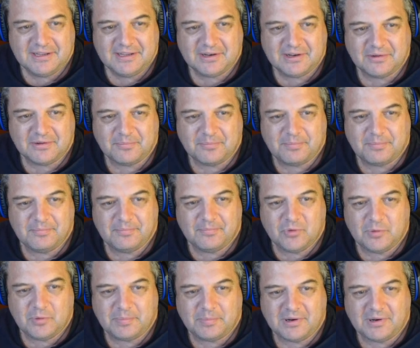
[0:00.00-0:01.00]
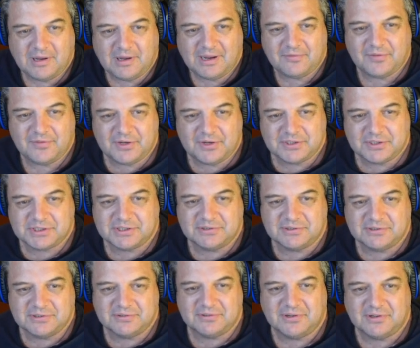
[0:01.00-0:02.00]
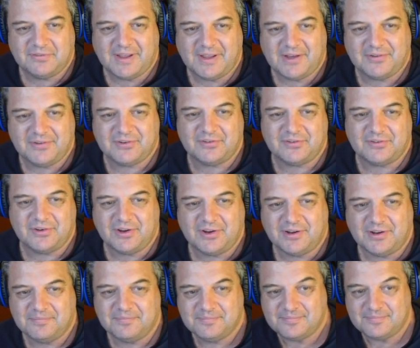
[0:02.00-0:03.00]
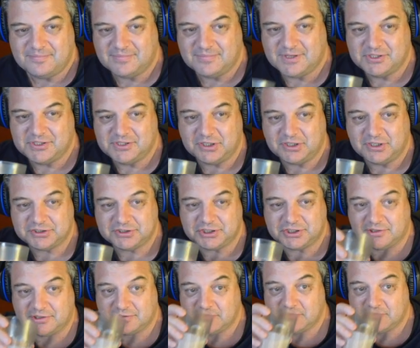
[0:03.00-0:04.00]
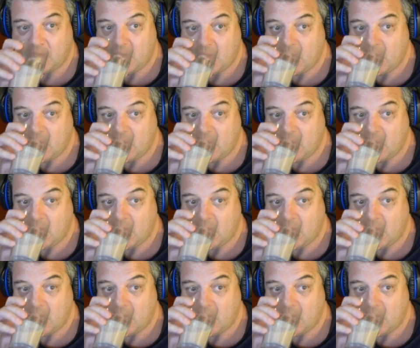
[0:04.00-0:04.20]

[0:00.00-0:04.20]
the more polite version of Howard Stern, shock jock.